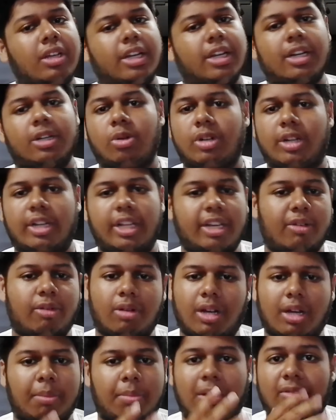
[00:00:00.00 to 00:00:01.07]
It could take
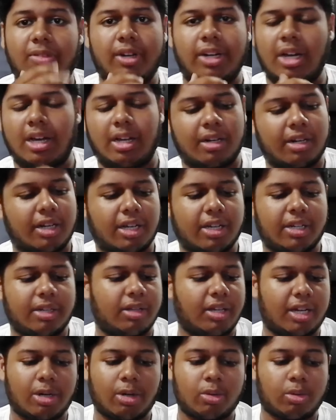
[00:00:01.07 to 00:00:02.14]
above an hour.
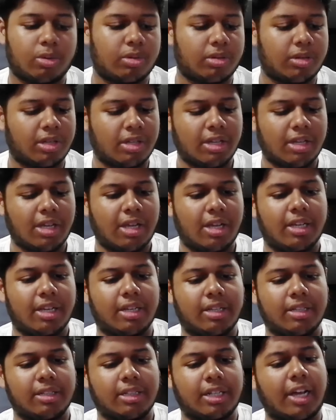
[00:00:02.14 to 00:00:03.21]
I don't know.
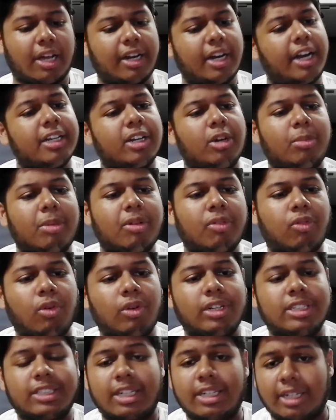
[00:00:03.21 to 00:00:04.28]
Now, right now, my phone
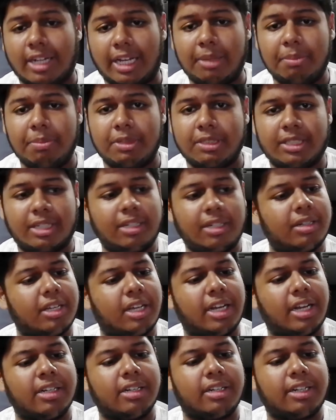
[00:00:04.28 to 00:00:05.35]
is at 9%,
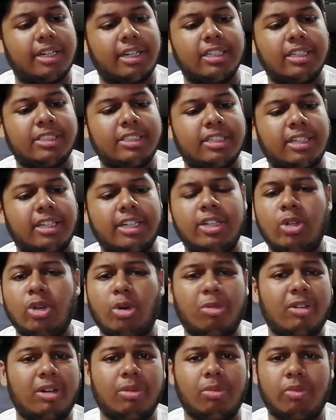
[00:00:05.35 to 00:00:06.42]
and realistically, no
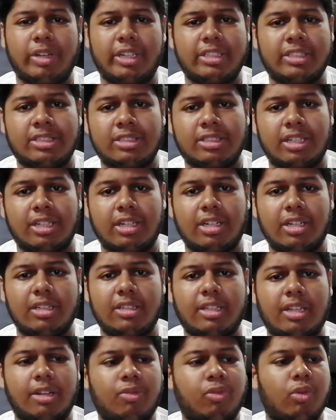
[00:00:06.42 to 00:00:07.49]
one waits till
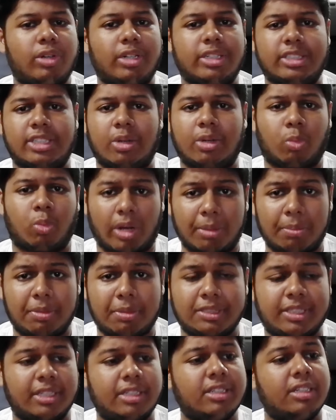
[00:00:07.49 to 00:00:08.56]
their phone is at
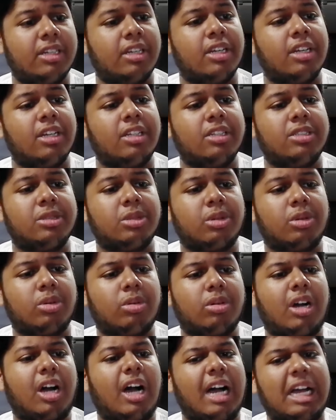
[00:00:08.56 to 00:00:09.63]
1%.
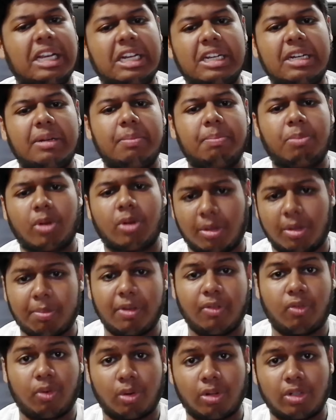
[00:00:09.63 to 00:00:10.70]
So I'll put up my
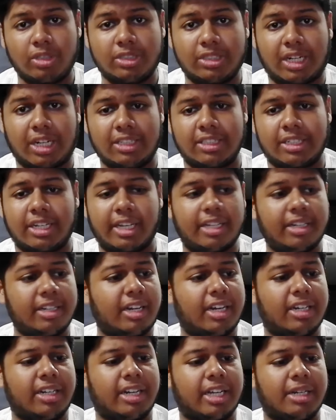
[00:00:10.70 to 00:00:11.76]
phone on charge again
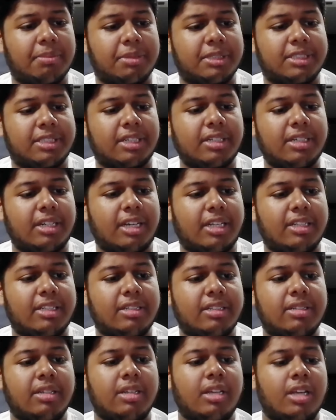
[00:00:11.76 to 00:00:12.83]
at 9%, and